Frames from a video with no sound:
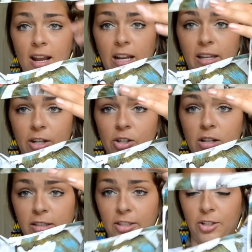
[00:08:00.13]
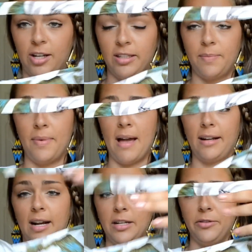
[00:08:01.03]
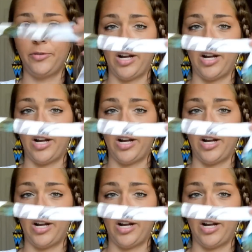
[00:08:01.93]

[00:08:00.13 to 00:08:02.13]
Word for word: and then it crosses across the back kind of